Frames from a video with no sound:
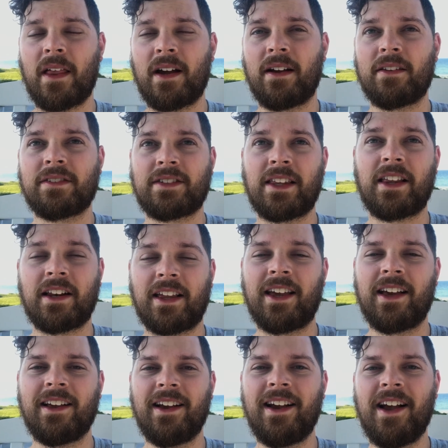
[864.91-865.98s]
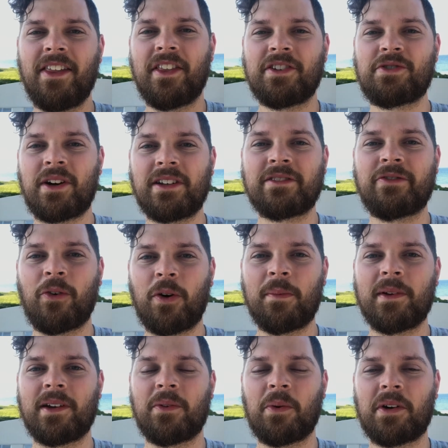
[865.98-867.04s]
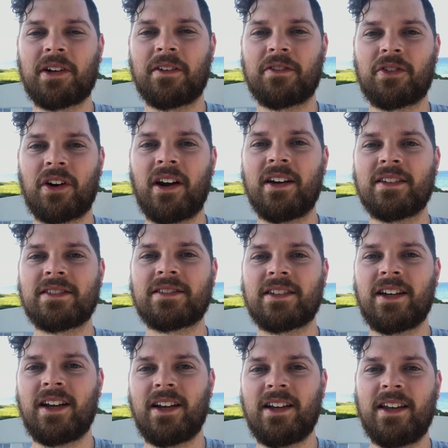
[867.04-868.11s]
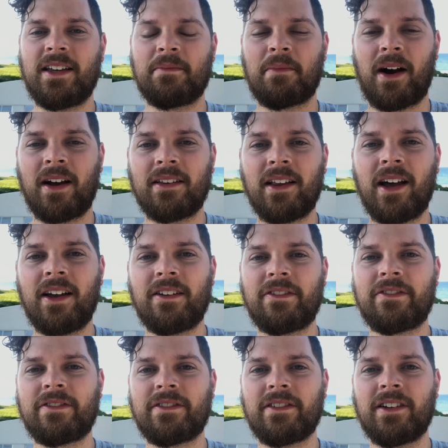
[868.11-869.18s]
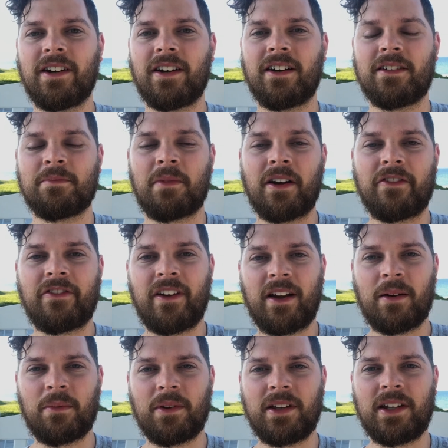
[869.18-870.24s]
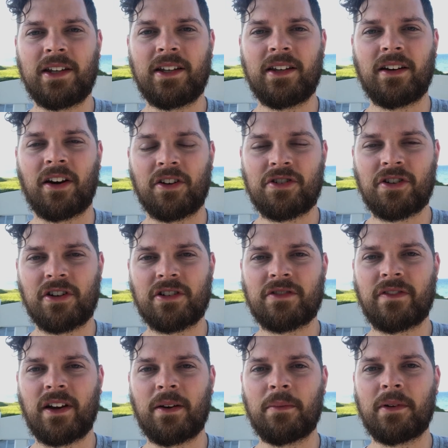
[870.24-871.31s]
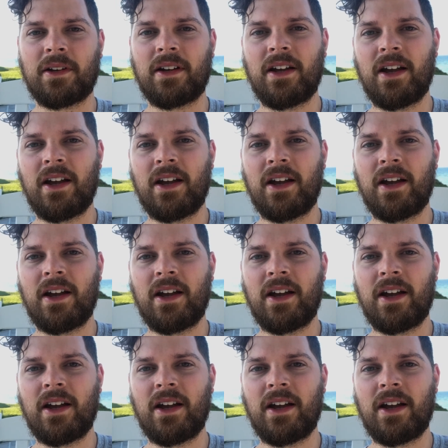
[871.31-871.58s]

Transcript: I'll say that again, the transforming work of Christ, my life, in my family, in our church family,